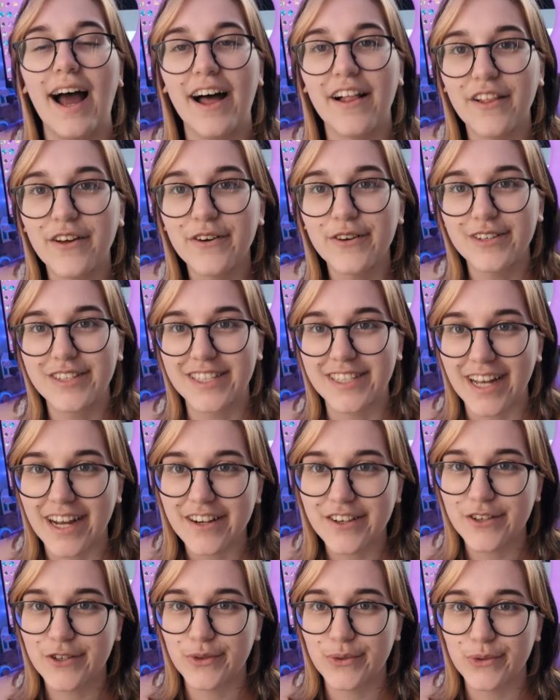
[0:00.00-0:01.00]

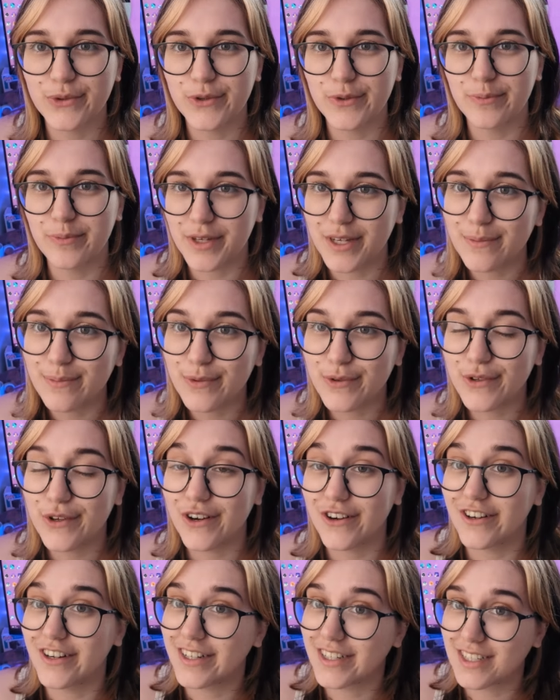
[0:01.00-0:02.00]
allosexual people
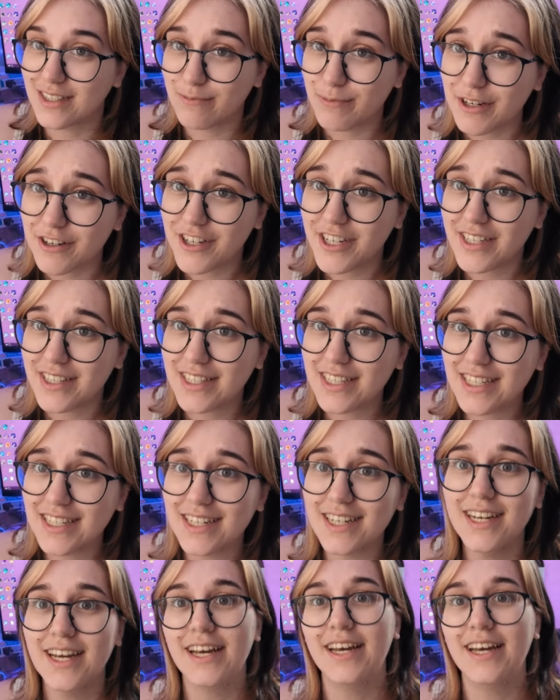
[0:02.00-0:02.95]
are experiencing.